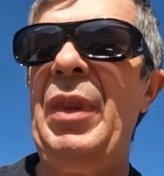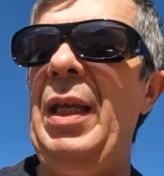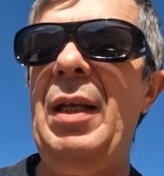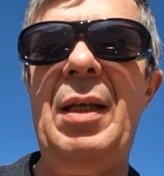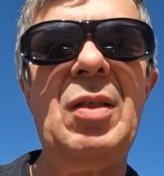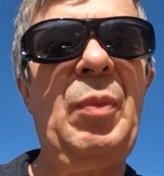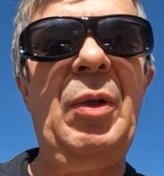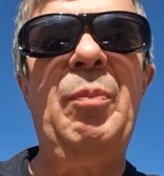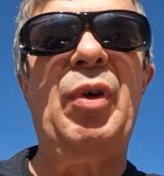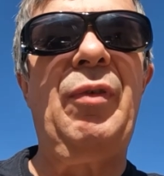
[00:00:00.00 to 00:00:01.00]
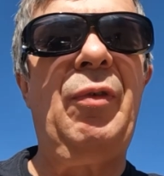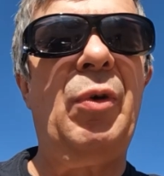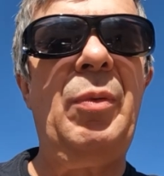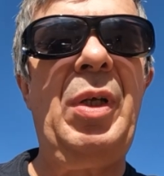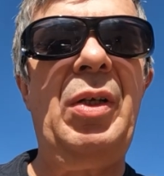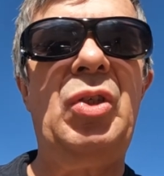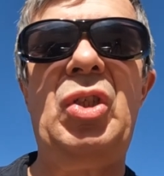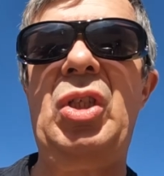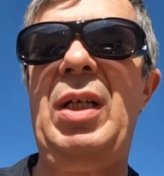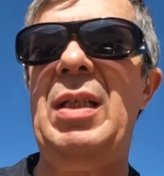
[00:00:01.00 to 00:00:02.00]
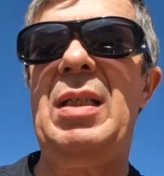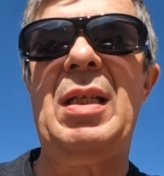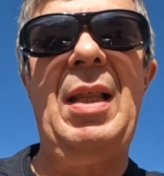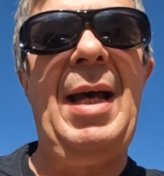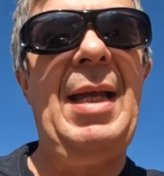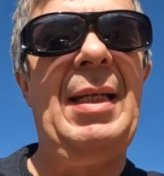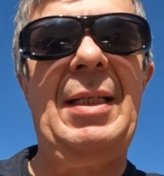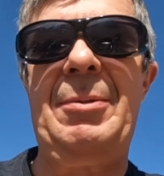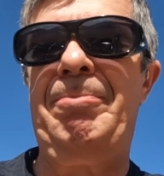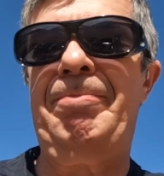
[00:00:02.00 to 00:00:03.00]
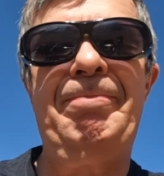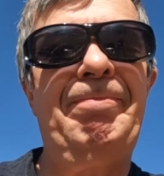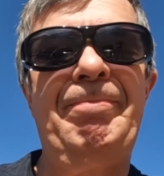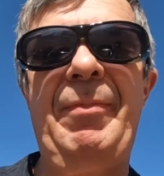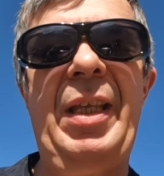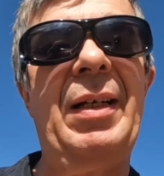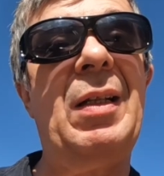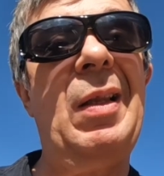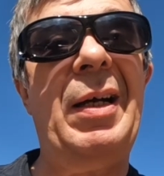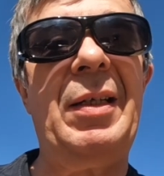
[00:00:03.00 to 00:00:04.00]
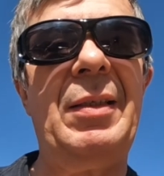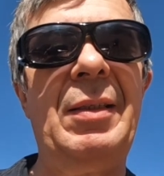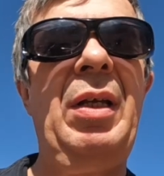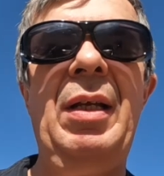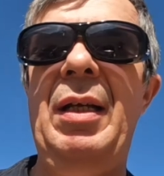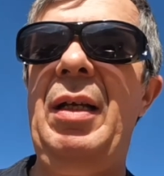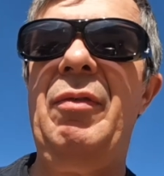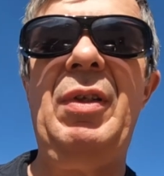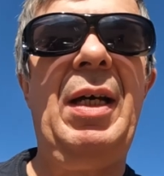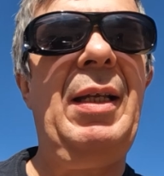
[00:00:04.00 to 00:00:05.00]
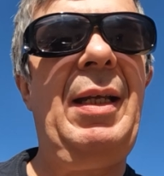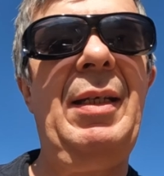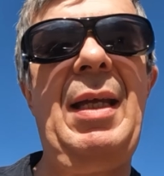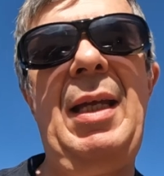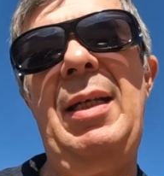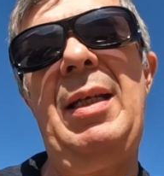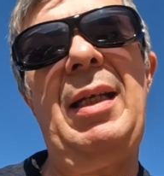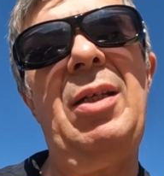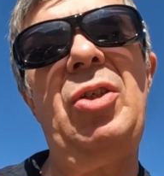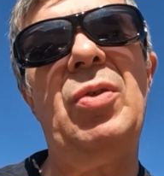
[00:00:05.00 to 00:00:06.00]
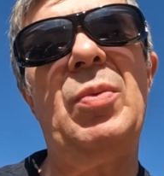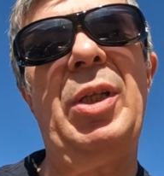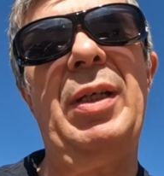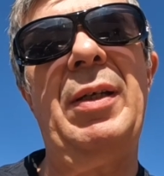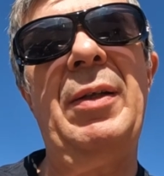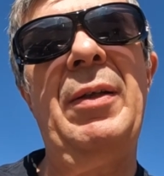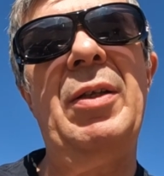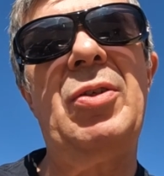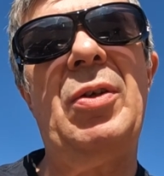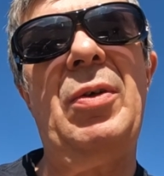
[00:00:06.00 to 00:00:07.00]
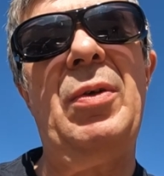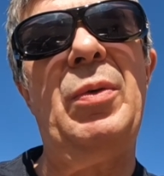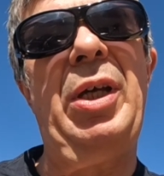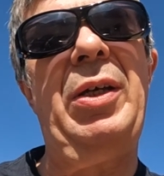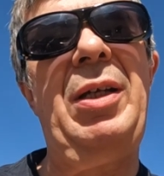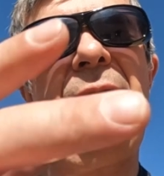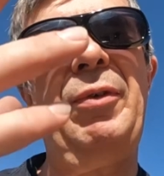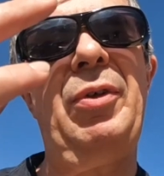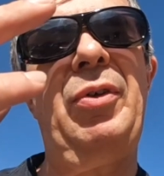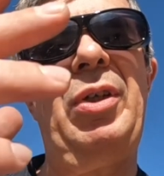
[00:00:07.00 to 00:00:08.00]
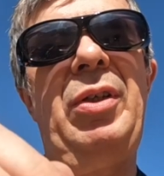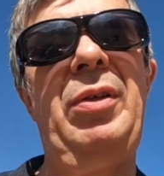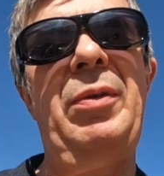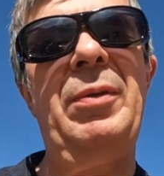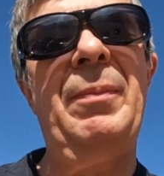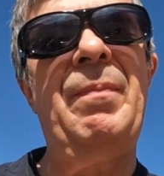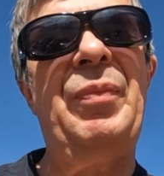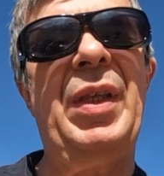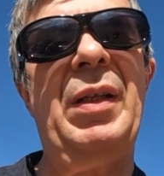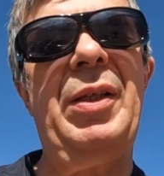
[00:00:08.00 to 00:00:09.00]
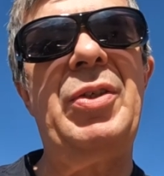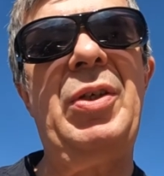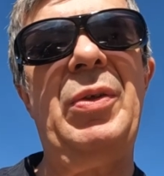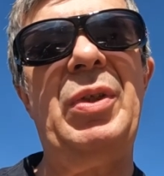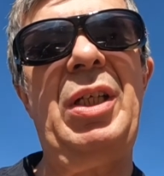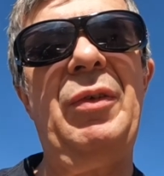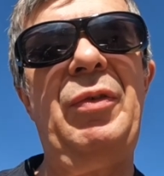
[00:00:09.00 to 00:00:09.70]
it has been performing just like a clock. I have not had any issues with it. So without any further ado, let's go and take a